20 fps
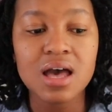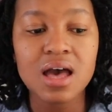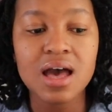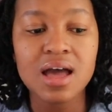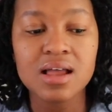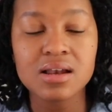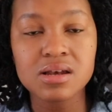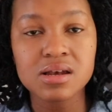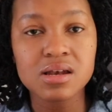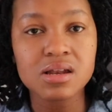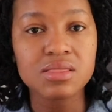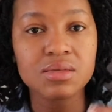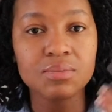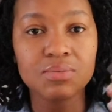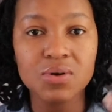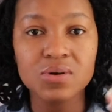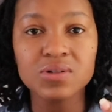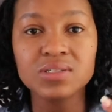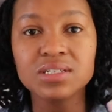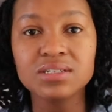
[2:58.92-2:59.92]
and the
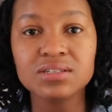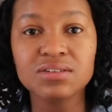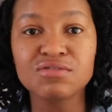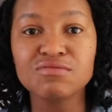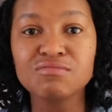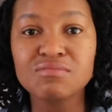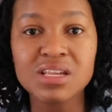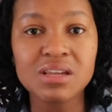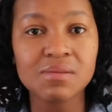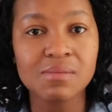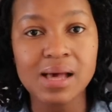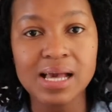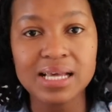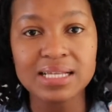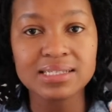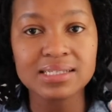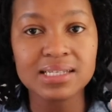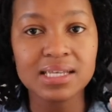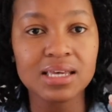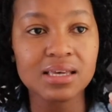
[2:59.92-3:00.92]
process of
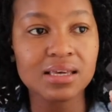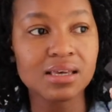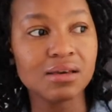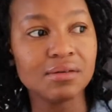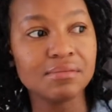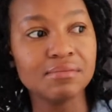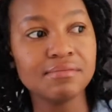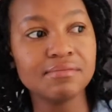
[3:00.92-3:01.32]
minimizing